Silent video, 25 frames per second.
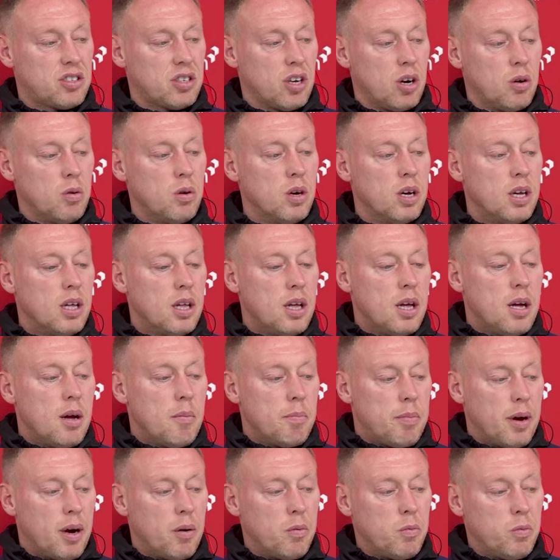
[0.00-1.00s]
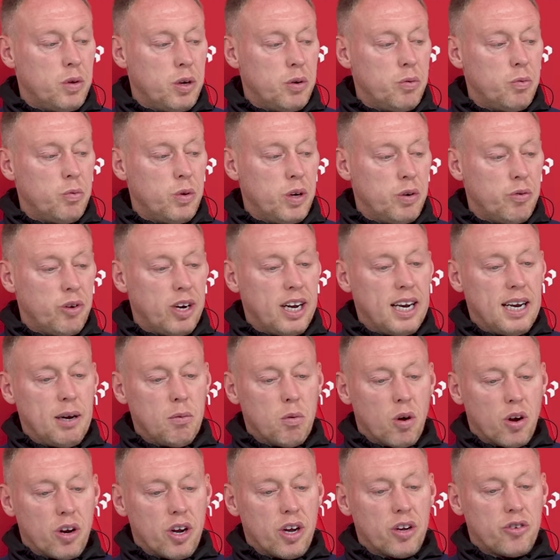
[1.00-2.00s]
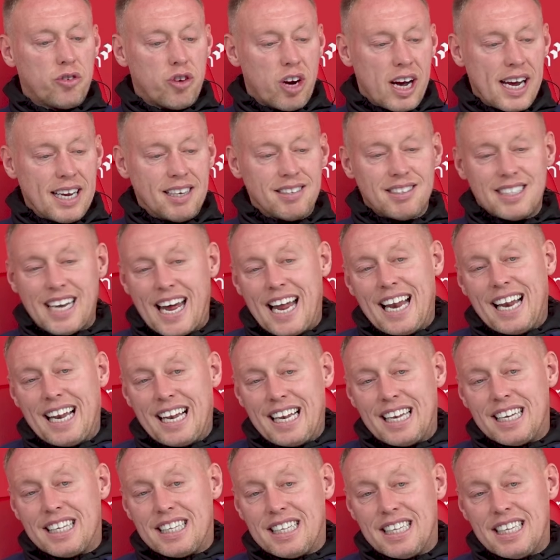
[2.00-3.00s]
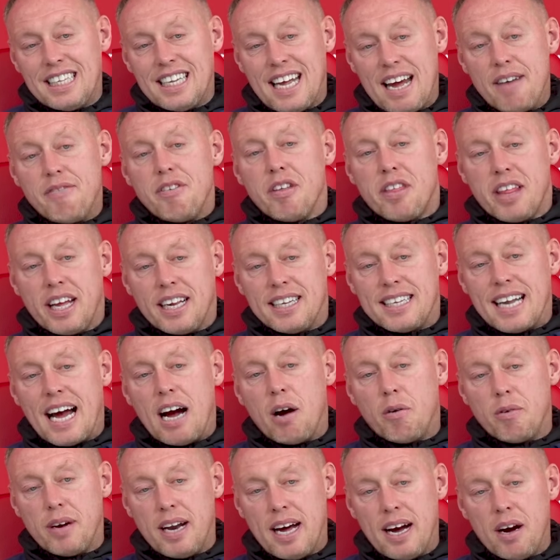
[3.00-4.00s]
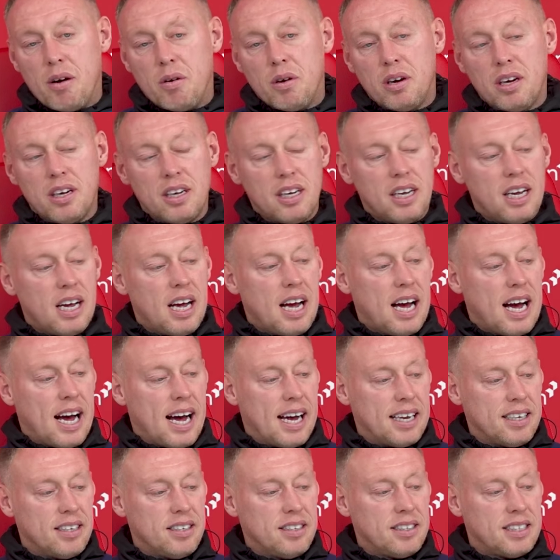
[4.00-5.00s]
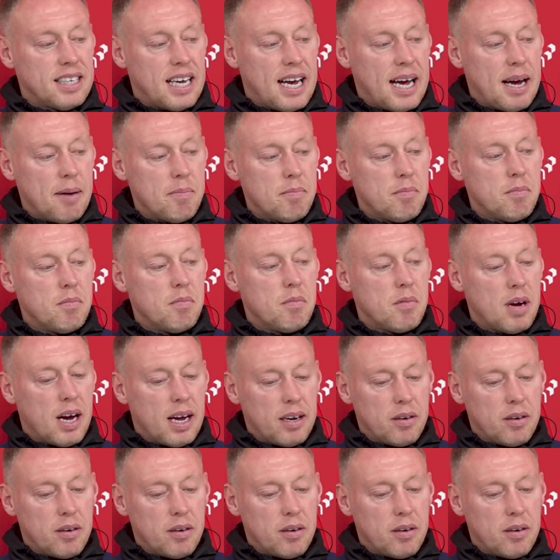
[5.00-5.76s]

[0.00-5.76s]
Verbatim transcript: So but we, we really want to try and settle everything down now and um,